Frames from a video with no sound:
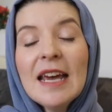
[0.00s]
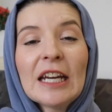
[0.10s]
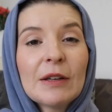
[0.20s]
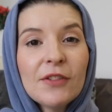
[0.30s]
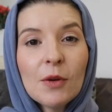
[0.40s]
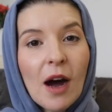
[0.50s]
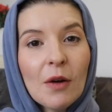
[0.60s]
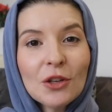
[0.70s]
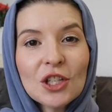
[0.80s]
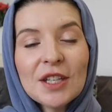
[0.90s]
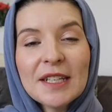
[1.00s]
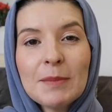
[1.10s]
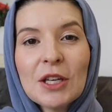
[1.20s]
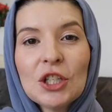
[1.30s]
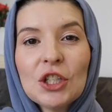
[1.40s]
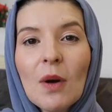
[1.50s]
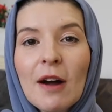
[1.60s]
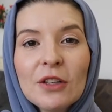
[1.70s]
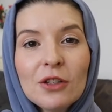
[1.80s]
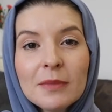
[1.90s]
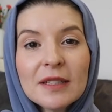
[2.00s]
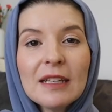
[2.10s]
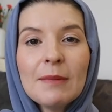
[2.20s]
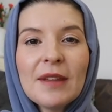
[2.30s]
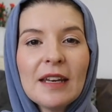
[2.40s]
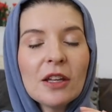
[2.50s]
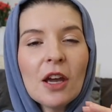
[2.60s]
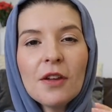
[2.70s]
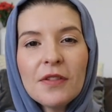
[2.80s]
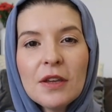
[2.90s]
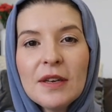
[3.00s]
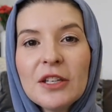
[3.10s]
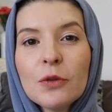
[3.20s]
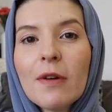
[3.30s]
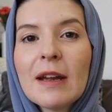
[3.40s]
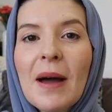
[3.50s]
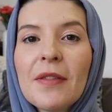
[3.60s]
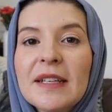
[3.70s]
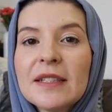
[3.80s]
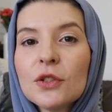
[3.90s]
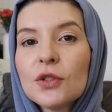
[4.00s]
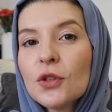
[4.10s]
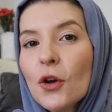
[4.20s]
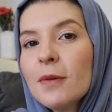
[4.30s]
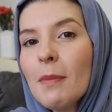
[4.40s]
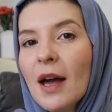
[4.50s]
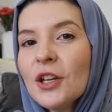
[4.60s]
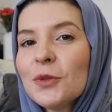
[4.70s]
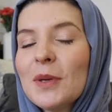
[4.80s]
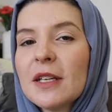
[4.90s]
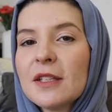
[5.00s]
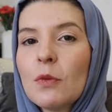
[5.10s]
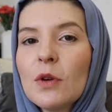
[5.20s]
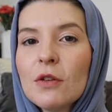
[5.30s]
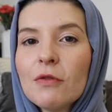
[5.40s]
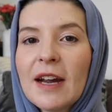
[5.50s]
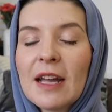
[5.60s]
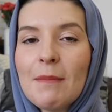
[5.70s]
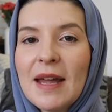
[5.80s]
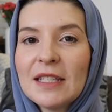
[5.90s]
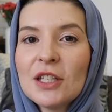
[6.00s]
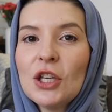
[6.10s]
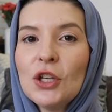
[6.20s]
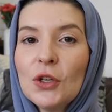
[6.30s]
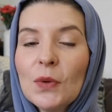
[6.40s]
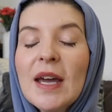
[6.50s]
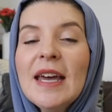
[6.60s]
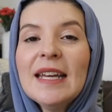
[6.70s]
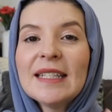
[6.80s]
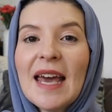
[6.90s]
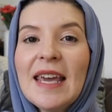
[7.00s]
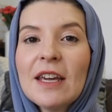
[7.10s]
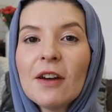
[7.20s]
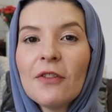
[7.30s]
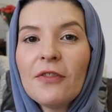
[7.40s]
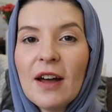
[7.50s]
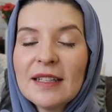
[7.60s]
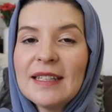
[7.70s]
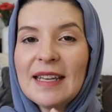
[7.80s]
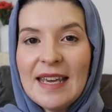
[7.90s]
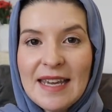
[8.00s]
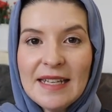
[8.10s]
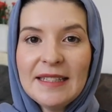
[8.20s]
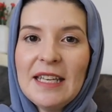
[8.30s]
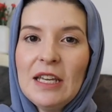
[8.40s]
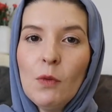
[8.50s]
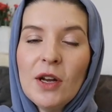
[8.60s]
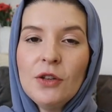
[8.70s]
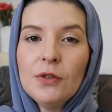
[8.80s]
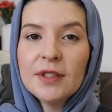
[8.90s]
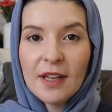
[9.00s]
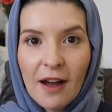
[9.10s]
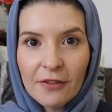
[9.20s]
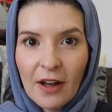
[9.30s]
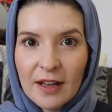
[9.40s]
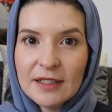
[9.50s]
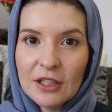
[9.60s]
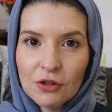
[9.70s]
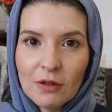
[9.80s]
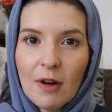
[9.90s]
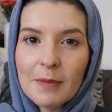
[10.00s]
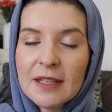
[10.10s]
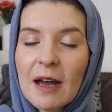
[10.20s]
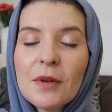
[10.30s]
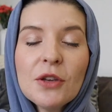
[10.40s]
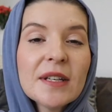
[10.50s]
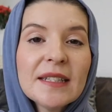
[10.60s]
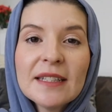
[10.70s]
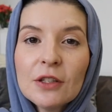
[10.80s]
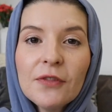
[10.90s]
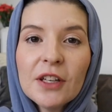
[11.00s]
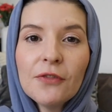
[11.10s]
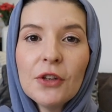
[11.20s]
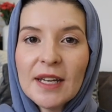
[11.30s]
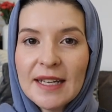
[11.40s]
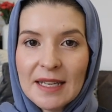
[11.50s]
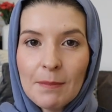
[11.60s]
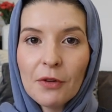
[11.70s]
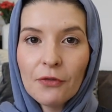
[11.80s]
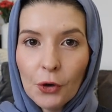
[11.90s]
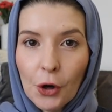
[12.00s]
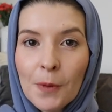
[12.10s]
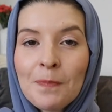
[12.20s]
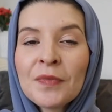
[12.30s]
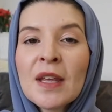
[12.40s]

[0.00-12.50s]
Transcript: Now, if you are watching this because you are a new Muslim, then I don't think you need to worry about this so much, because I will recommend that you take fasting easy when you start fasting during Ramadan, but you can still fit a few days in before.